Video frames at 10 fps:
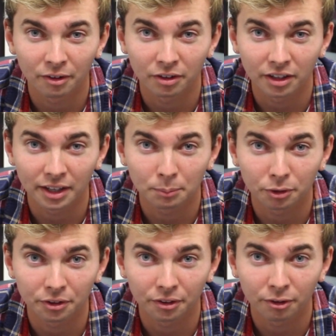I really like
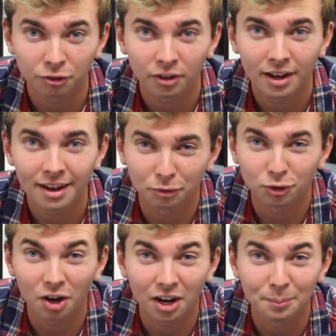both of those. If
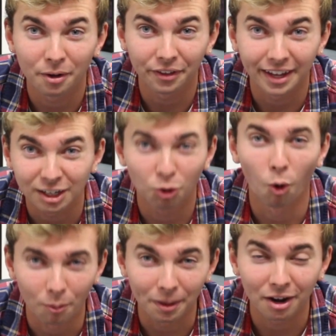we're talking about like
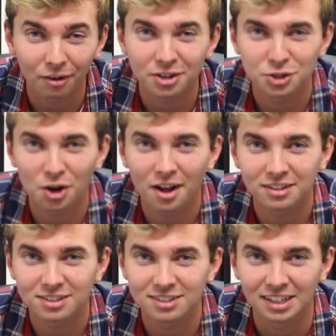gourmet
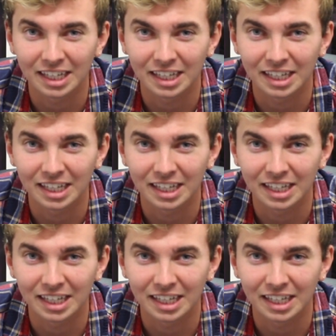restaurants,